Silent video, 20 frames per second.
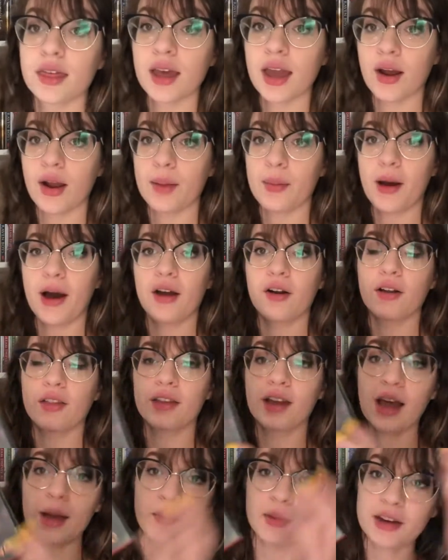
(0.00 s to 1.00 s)
Harry Potter and the
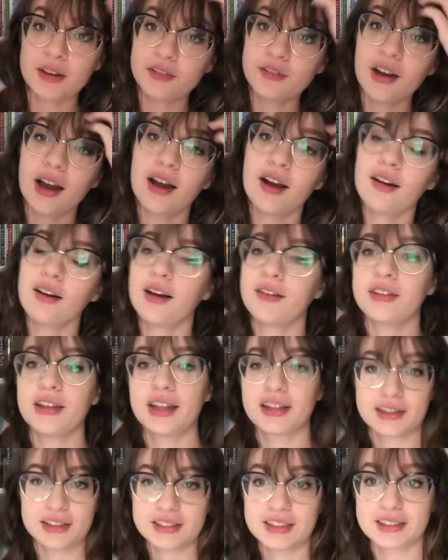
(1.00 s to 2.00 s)
Goblet of Fire. I feel
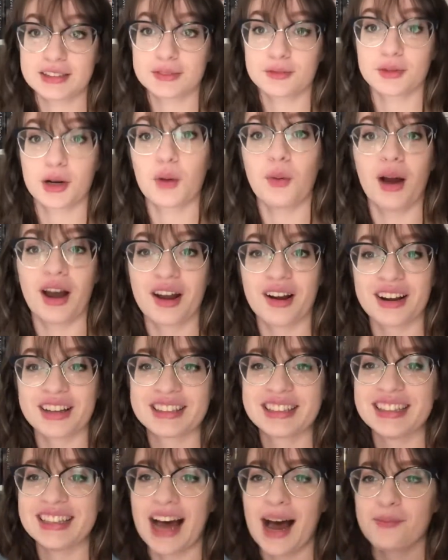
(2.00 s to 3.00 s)
like this doesn't require a
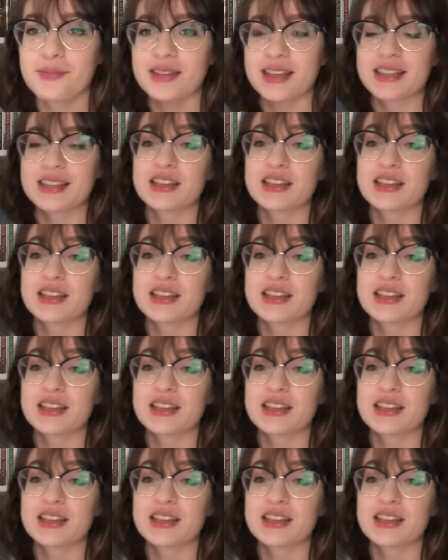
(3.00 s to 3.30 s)
synopsis.